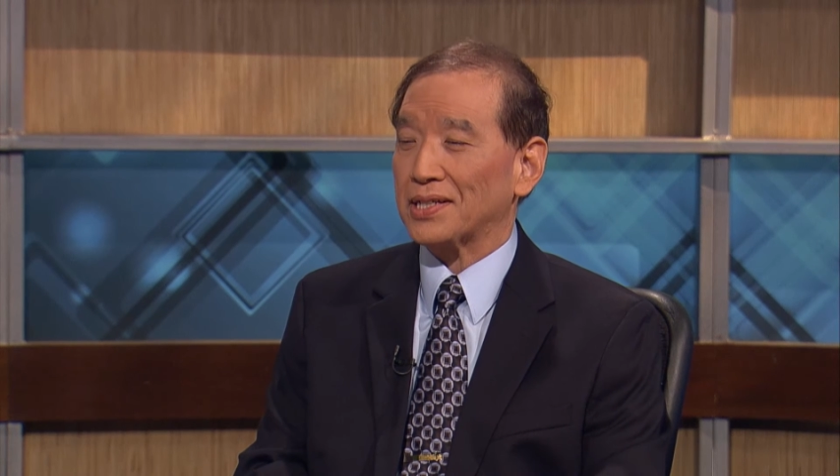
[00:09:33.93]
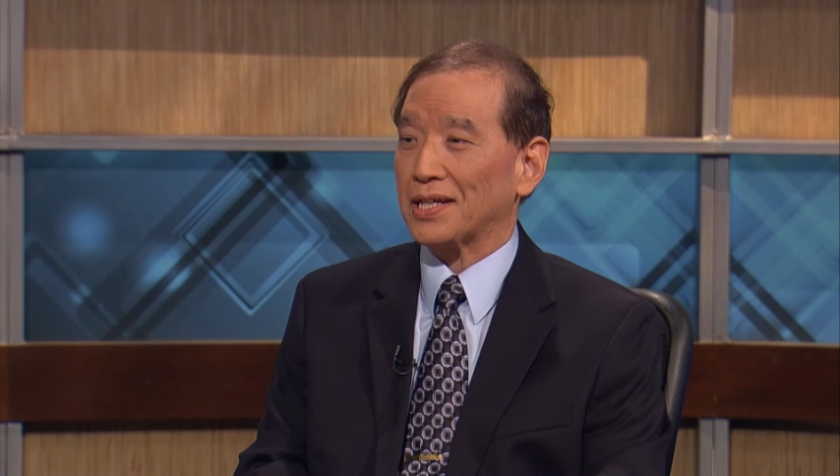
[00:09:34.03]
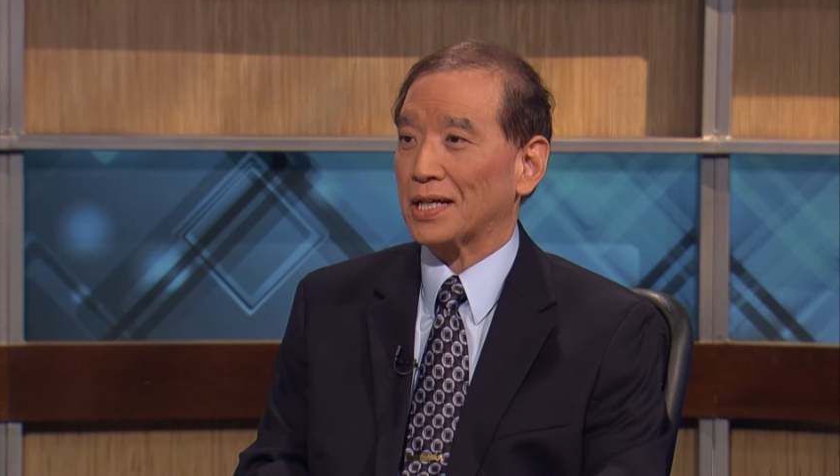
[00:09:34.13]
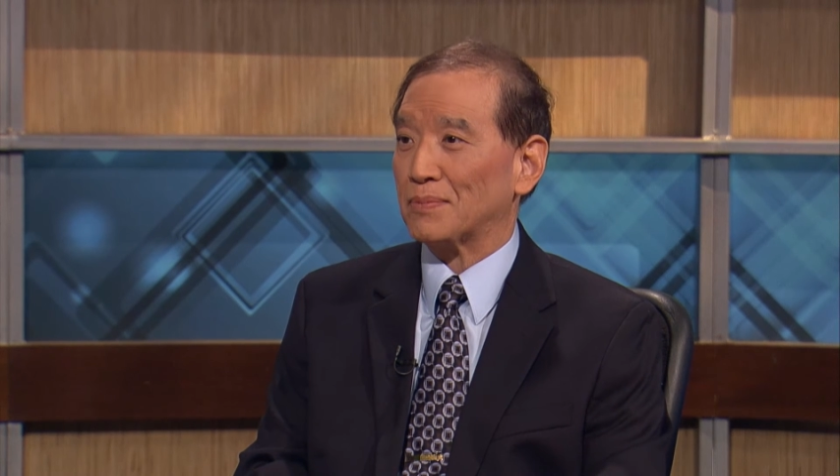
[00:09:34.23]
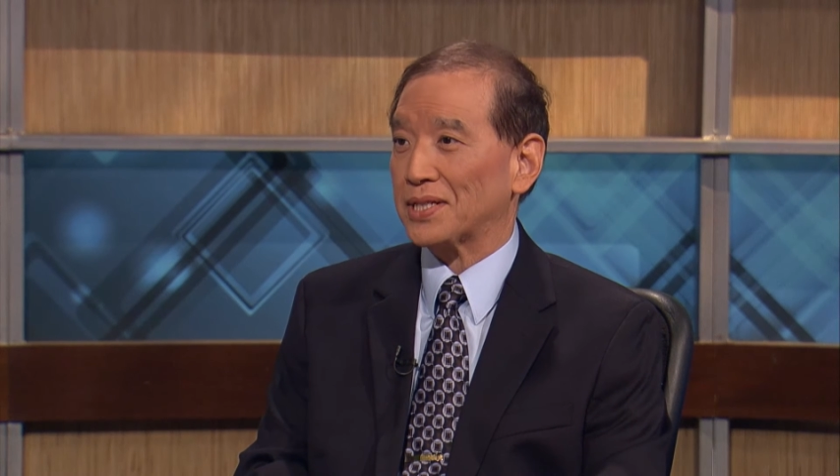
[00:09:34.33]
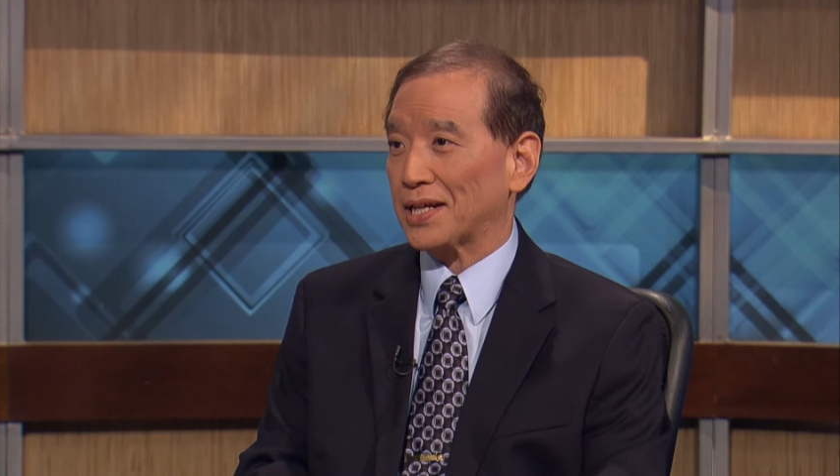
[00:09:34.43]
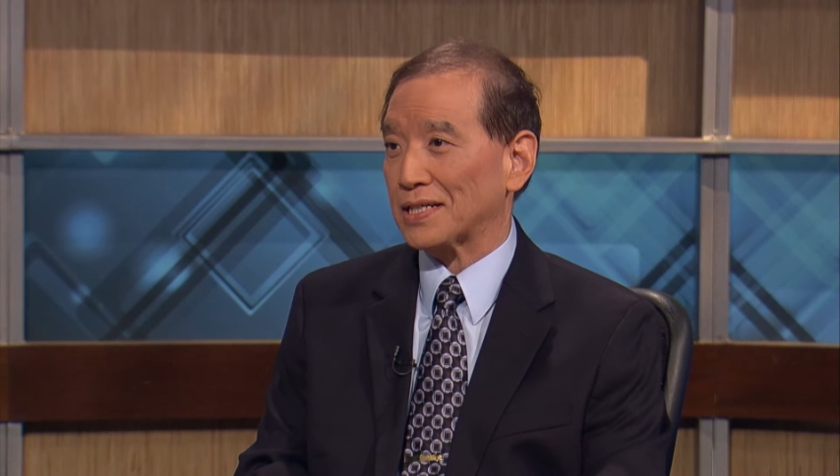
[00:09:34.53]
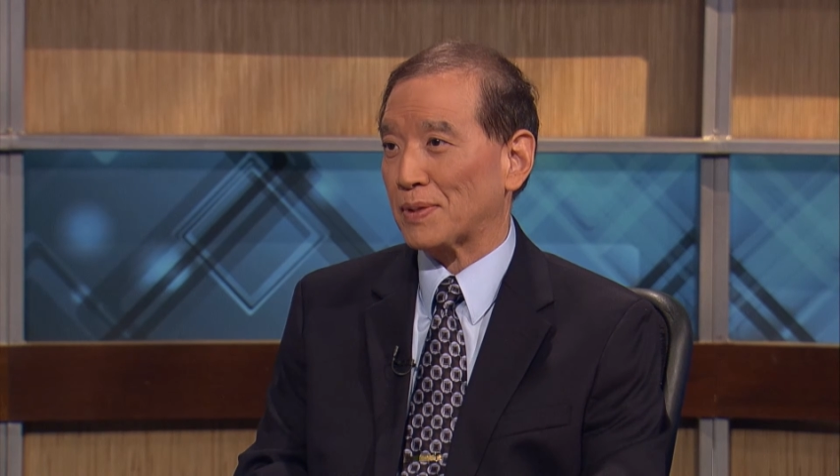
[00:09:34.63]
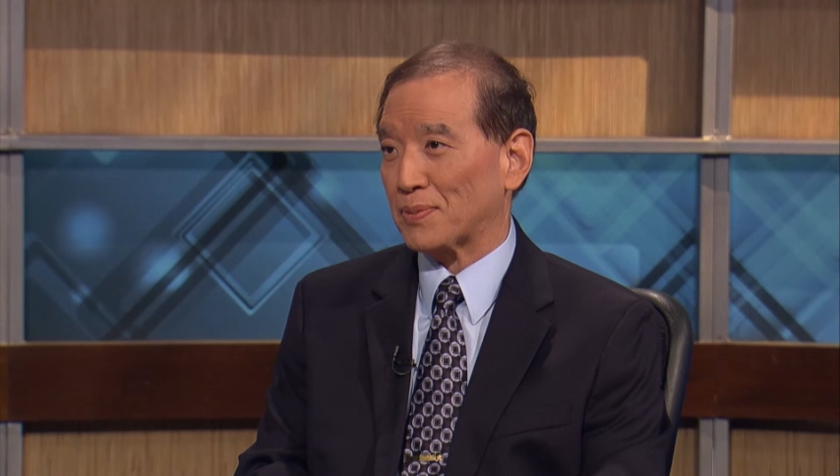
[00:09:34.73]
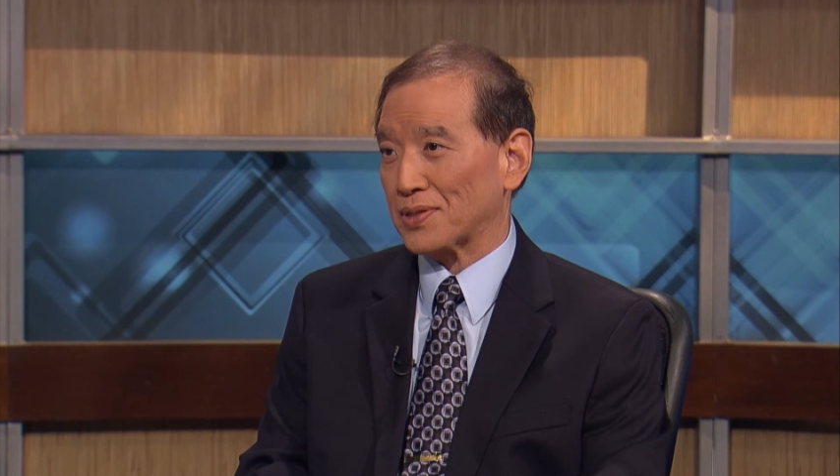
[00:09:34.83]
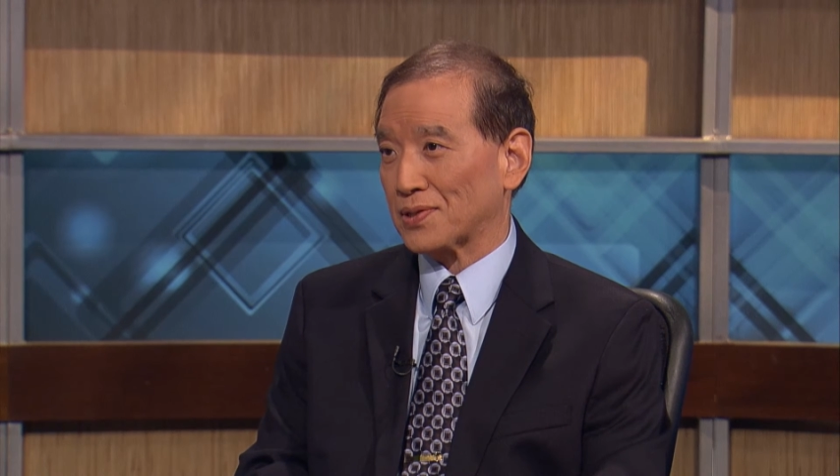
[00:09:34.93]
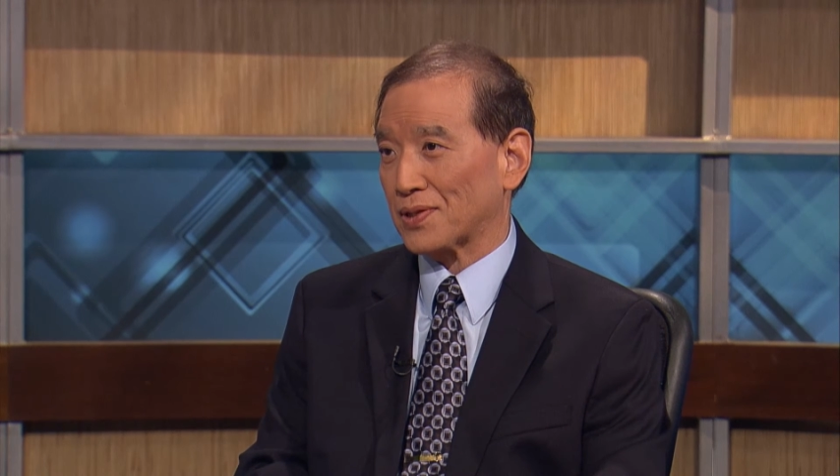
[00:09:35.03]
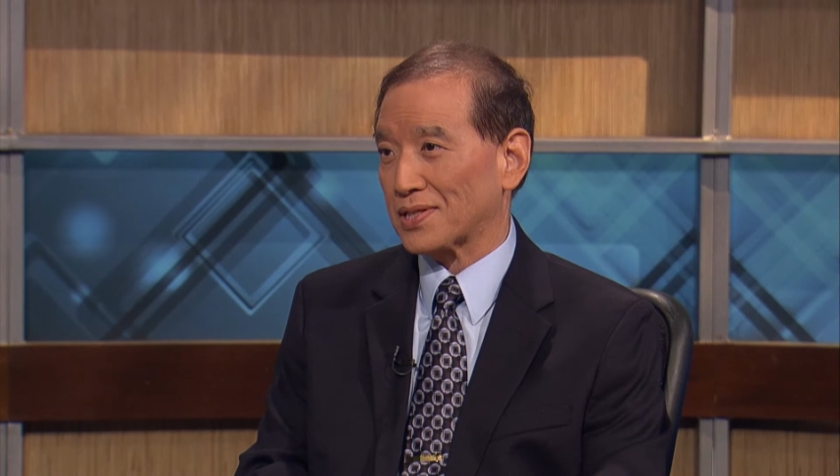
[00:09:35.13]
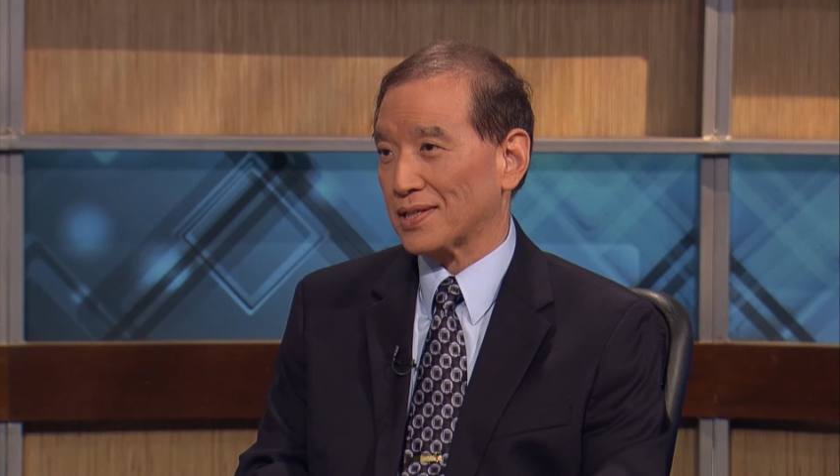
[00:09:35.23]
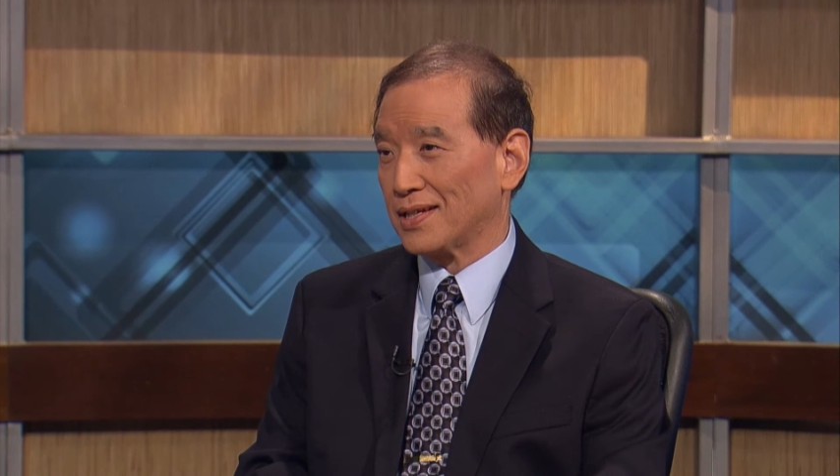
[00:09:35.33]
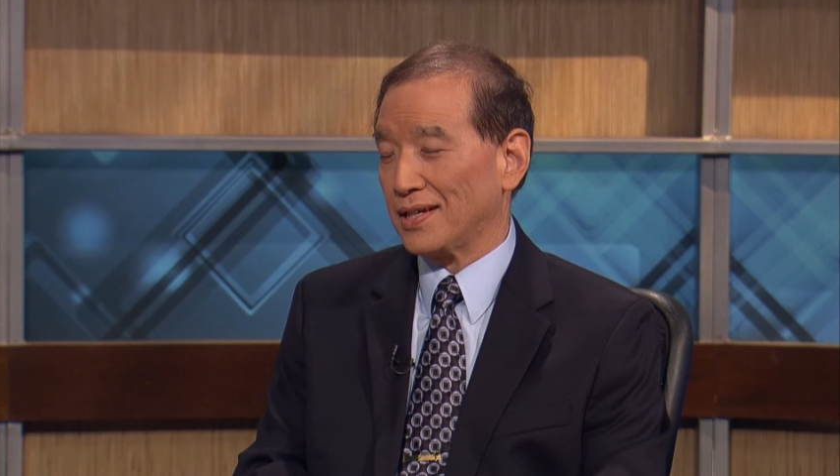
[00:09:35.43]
to help change people's looks